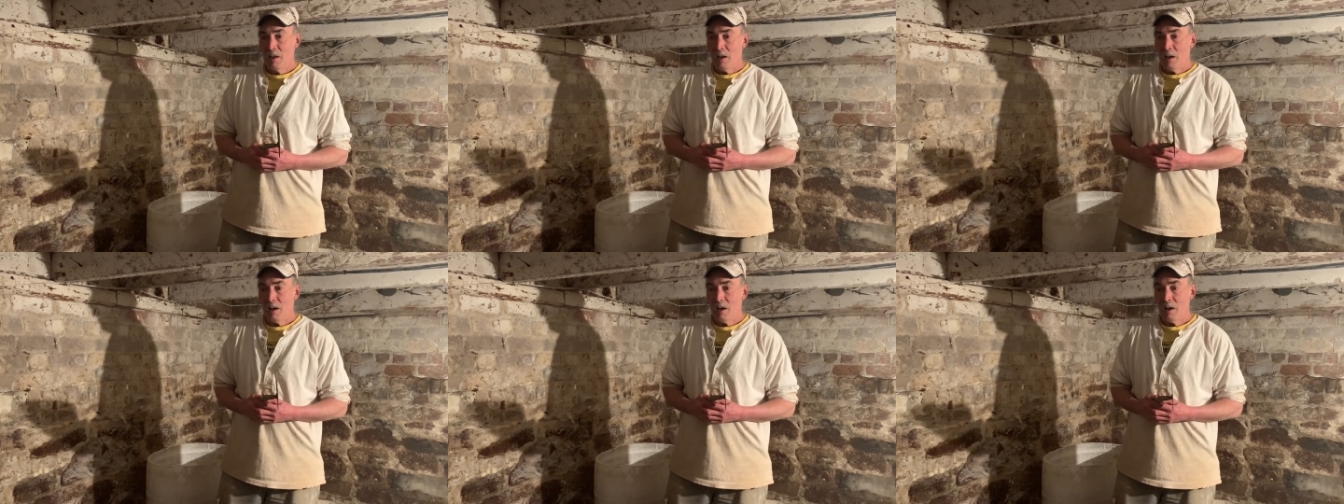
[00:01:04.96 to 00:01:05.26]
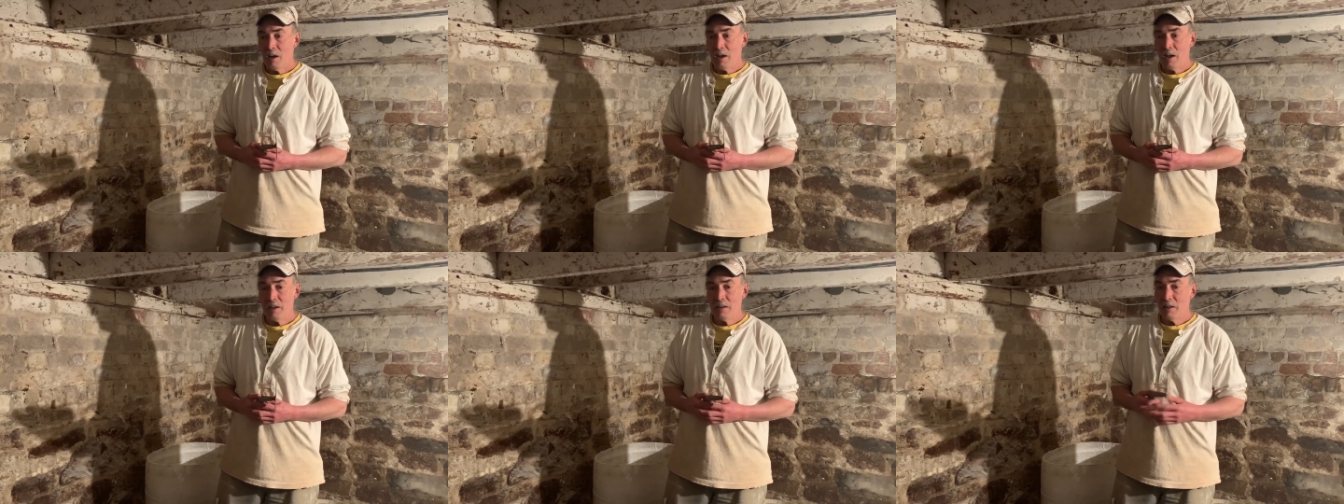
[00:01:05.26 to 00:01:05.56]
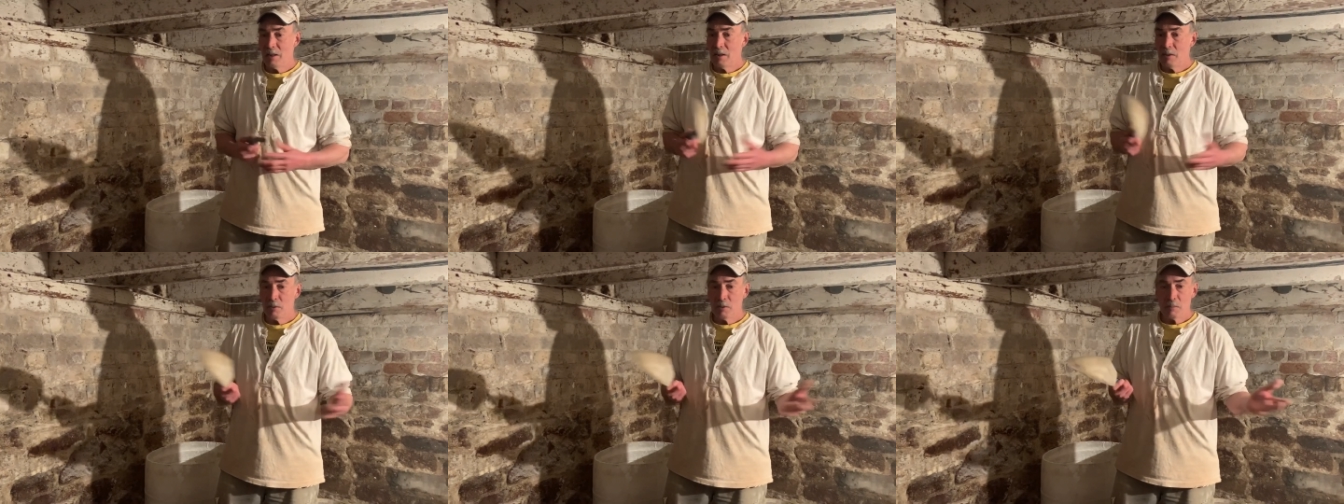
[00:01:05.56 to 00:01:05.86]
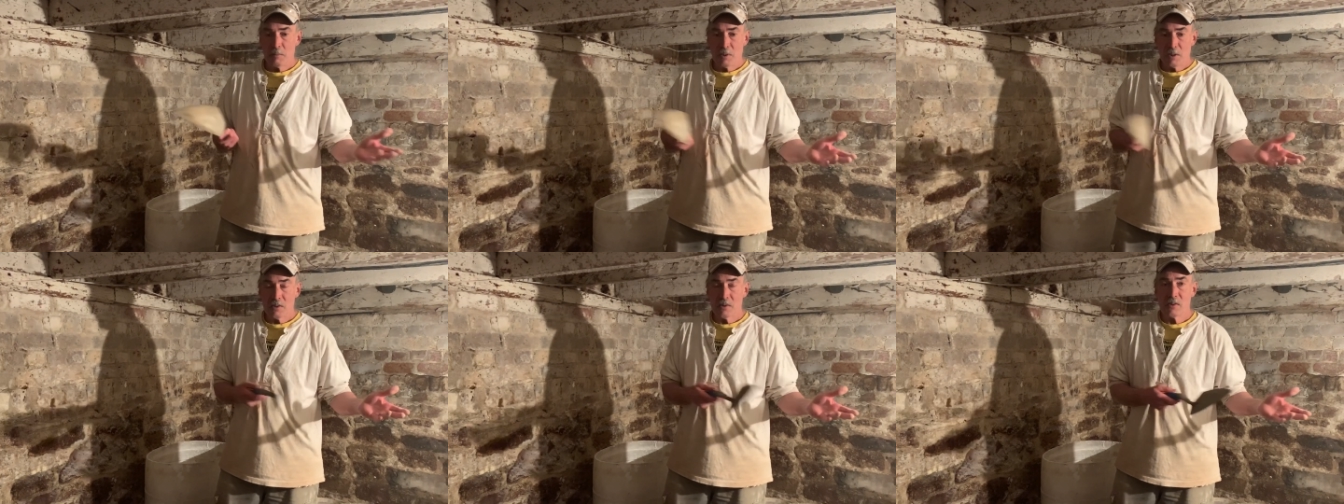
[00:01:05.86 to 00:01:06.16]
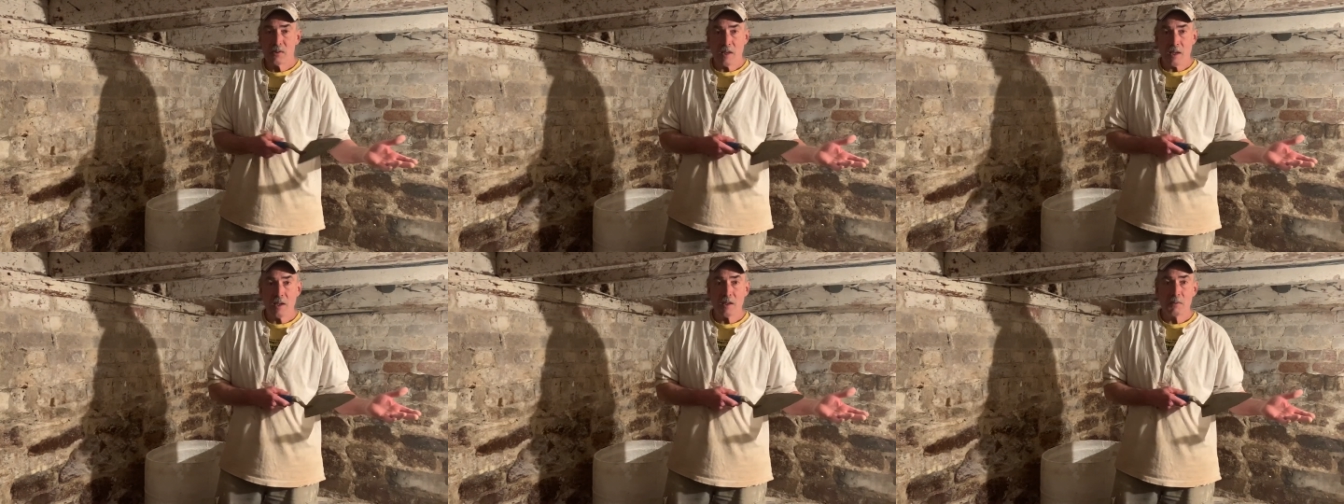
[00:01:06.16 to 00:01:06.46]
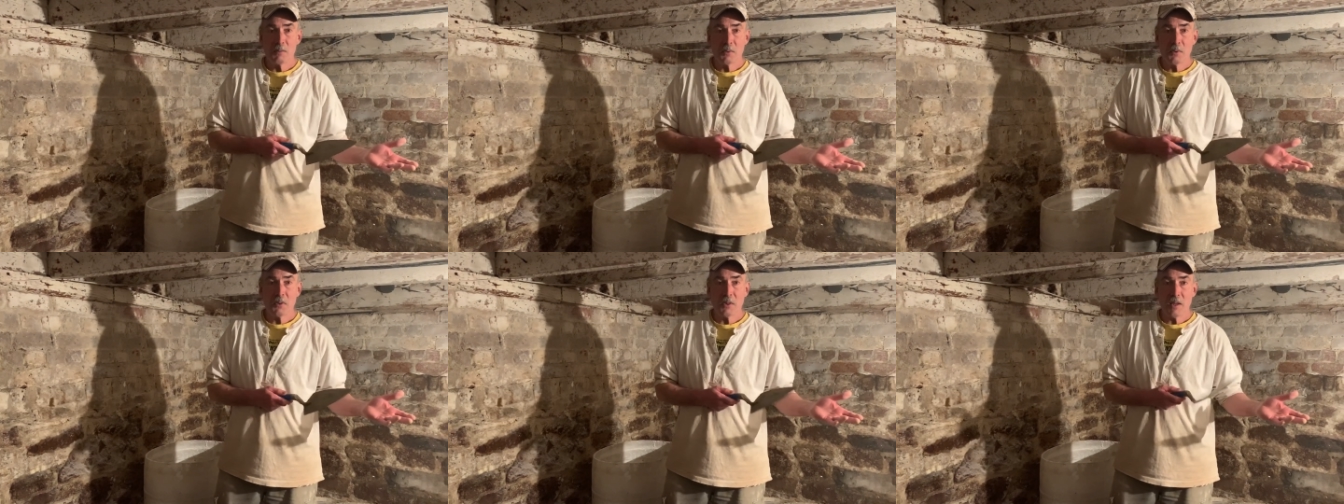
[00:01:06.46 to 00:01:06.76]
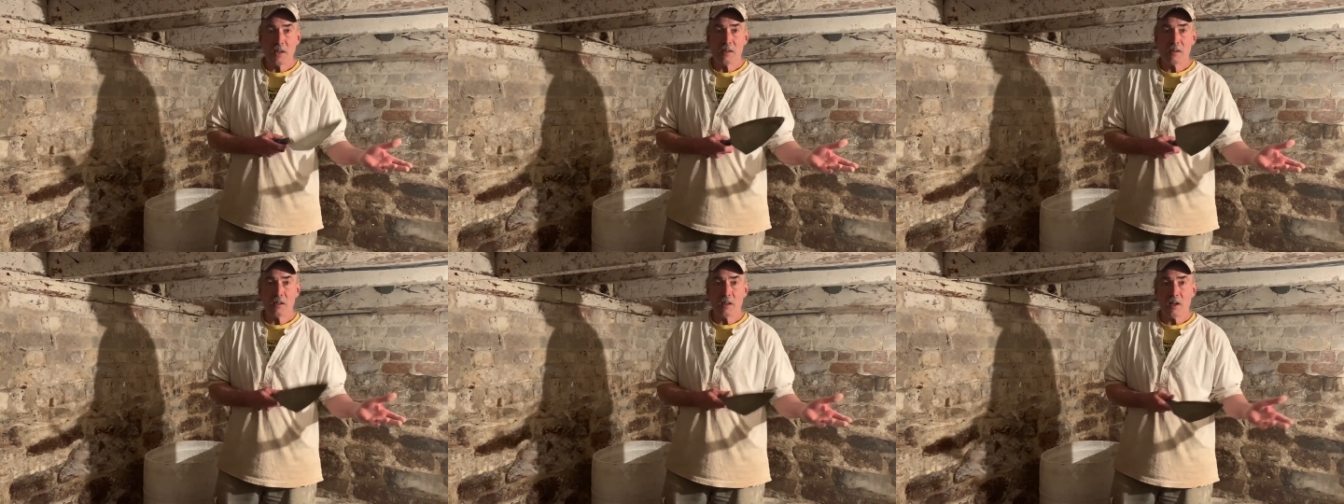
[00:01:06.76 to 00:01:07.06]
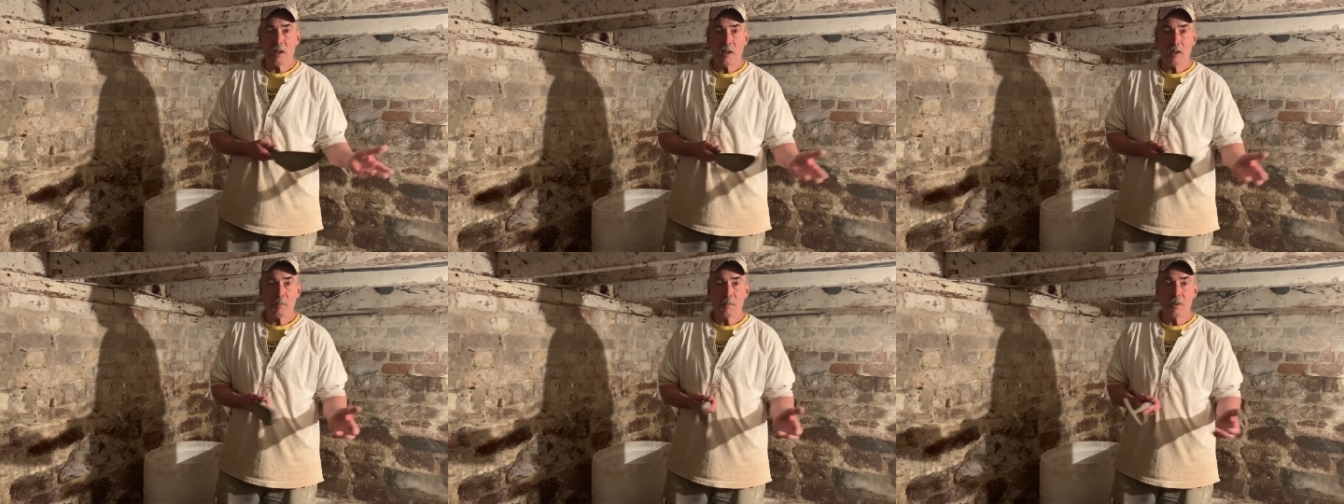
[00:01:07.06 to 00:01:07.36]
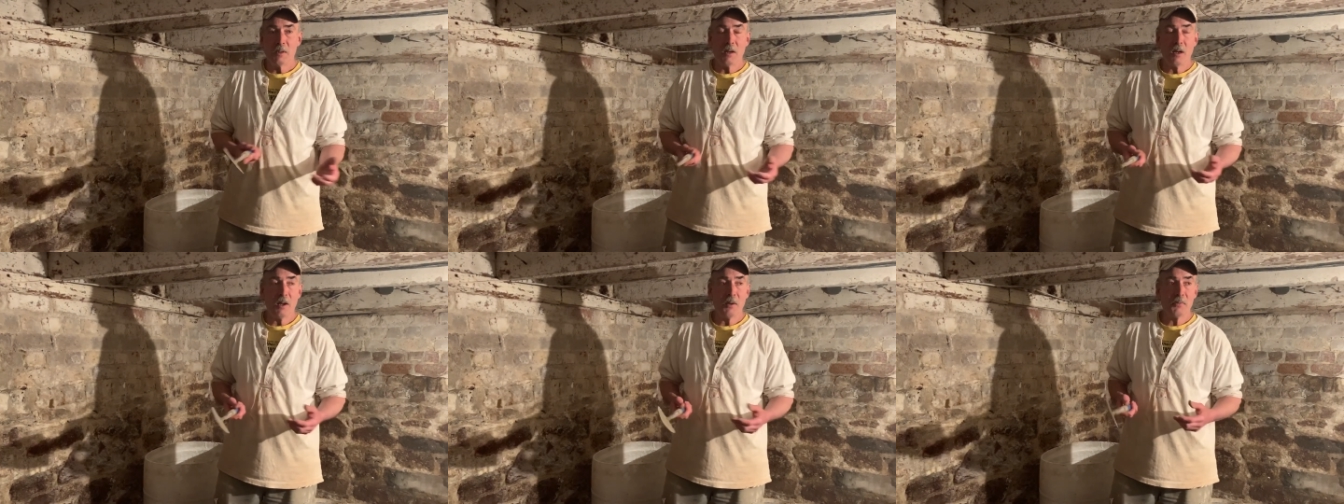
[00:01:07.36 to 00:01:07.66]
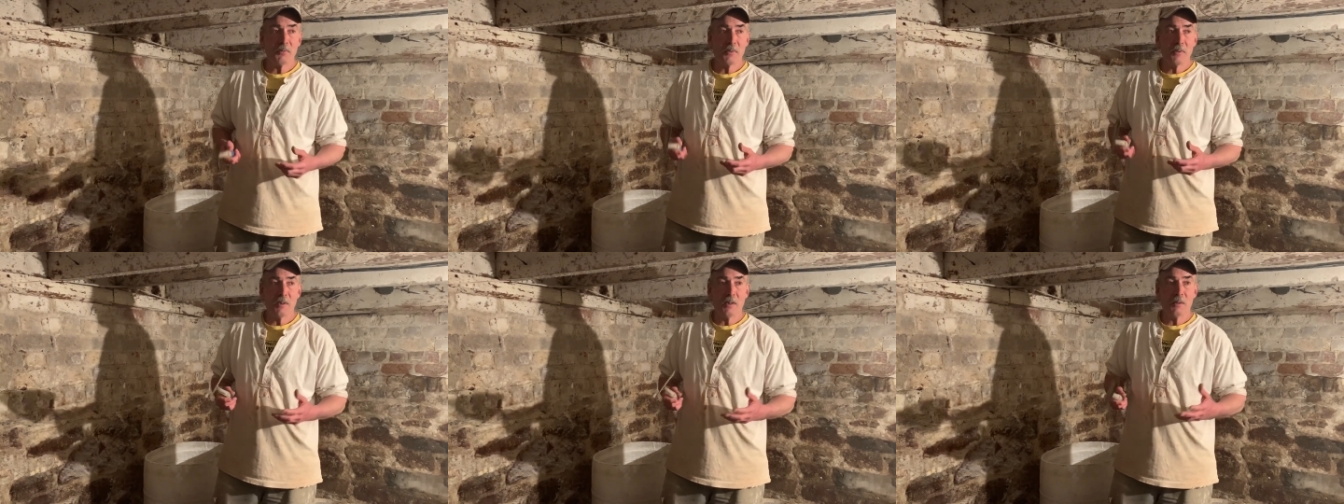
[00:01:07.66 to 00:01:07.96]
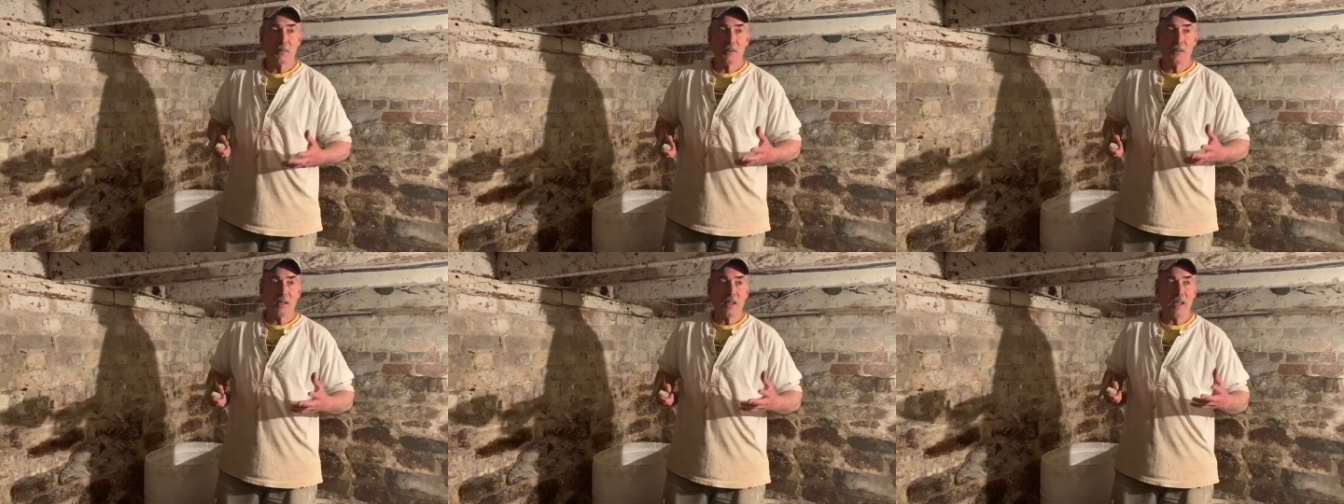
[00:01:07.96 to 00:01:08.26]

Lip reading: and then they would mix sand with that lime, and often they would